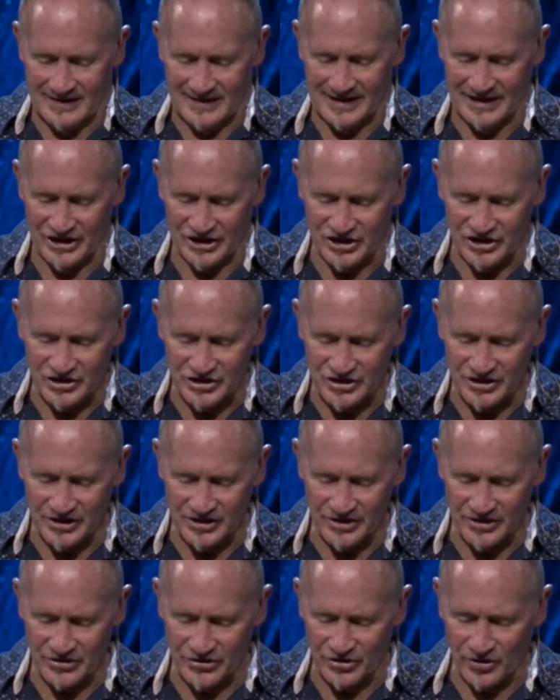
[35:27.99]
And he
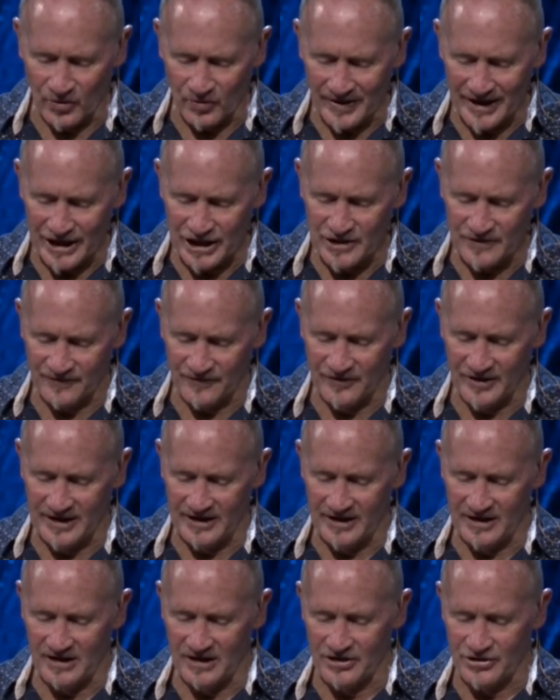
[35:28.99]
continued, the rain
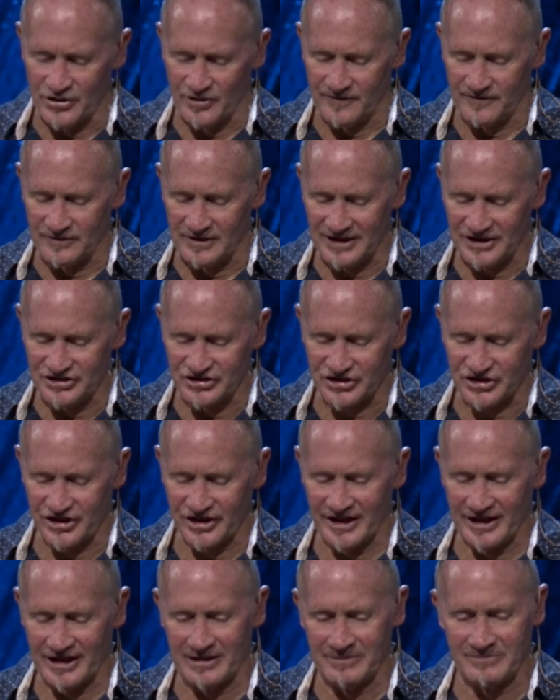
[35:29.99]
fell, the floods
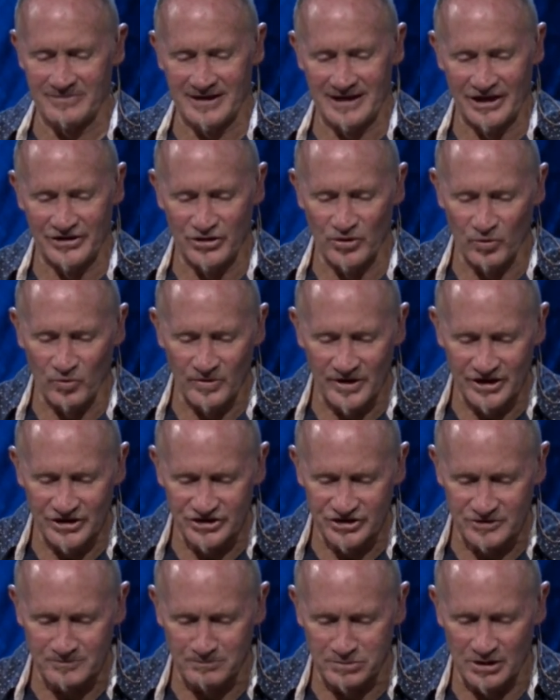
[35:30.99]
came, and the
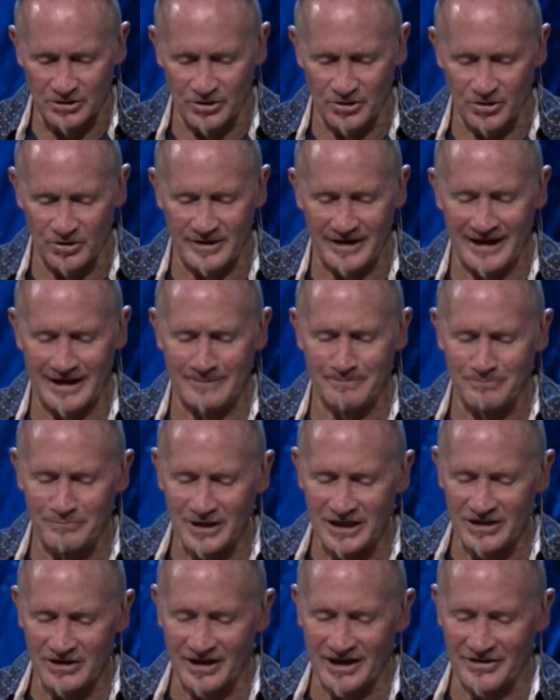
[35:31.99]
winds blew and
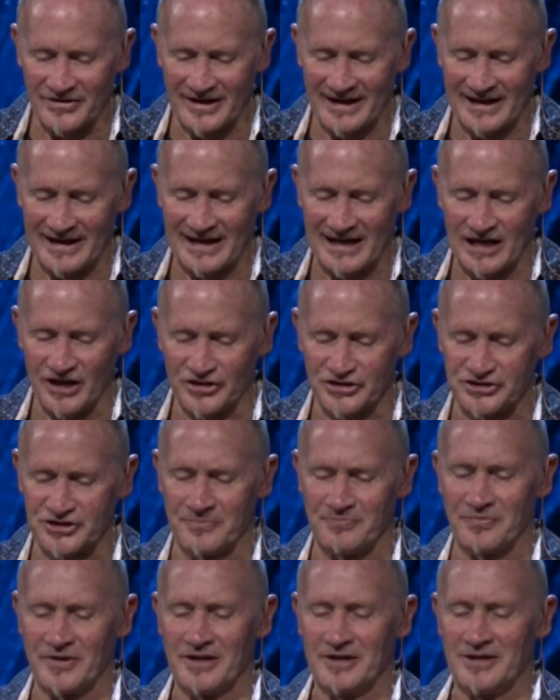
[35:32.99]
beat on that house,
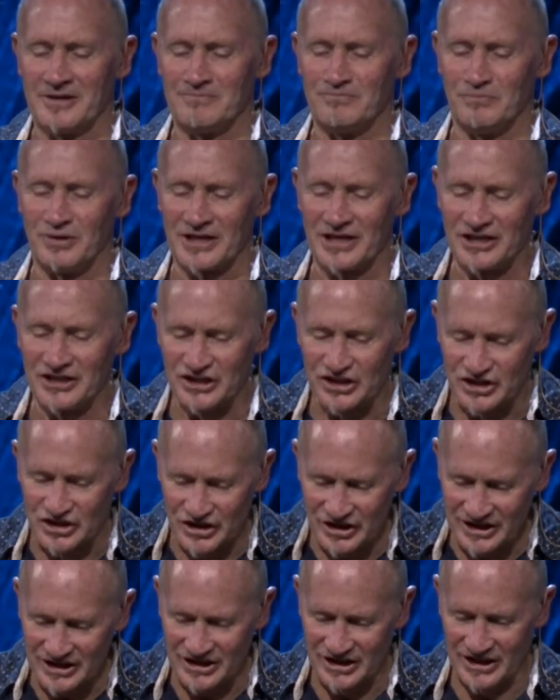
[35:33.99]
but it
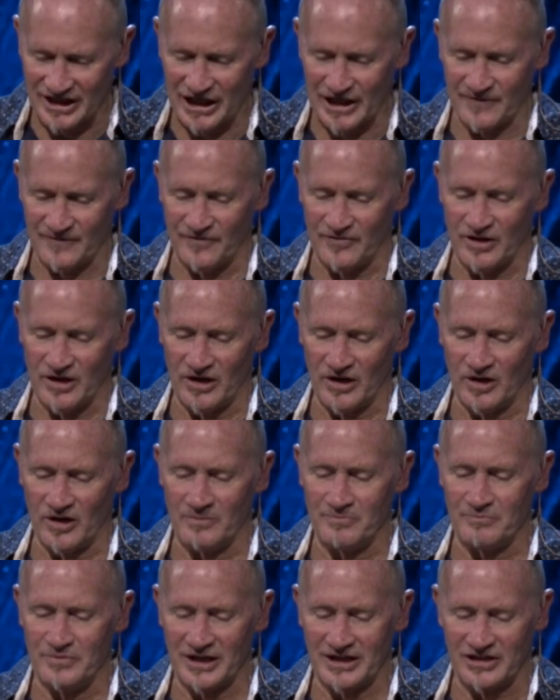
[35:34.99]
did not
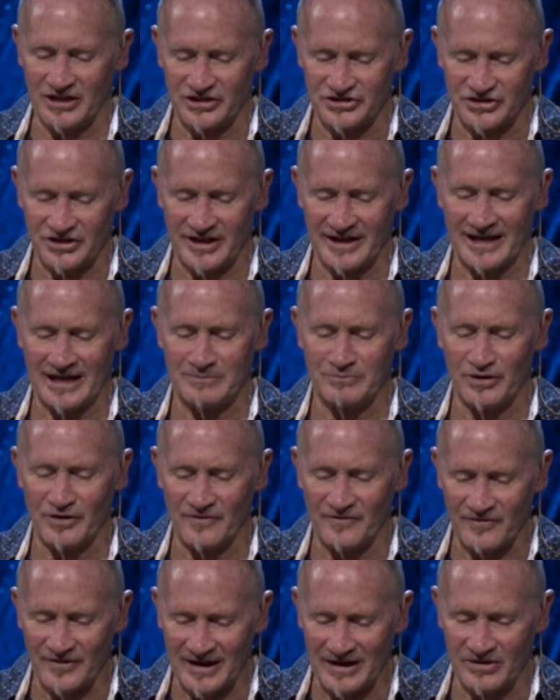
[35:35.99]
fall because it had
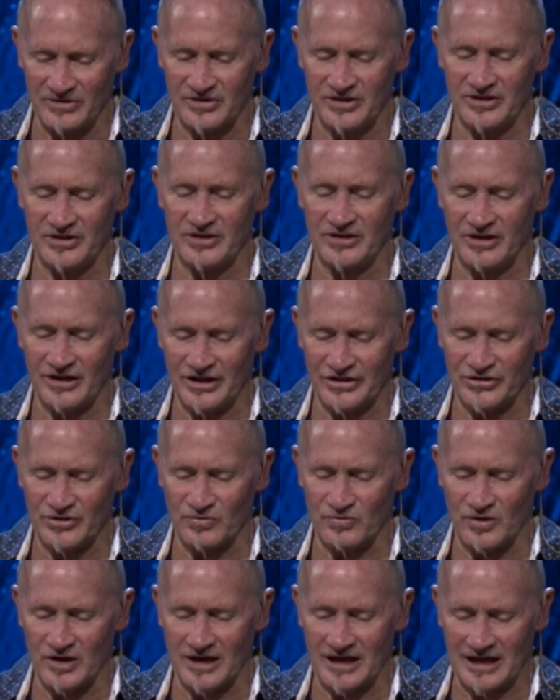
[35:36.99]
been founded on the
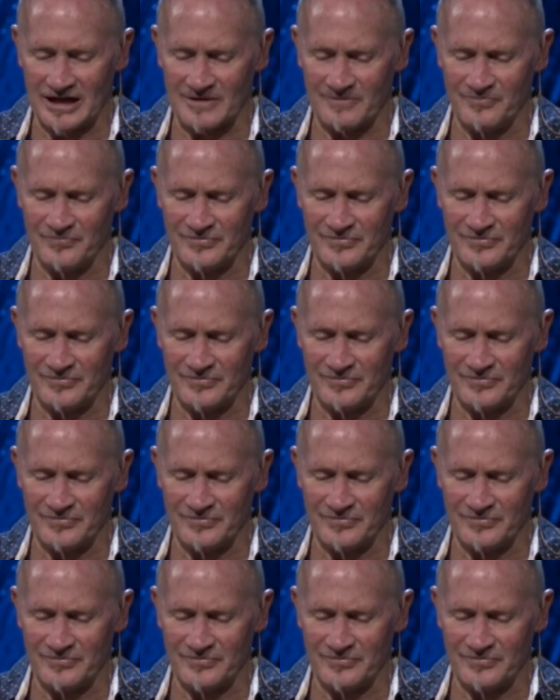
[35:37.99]
rock.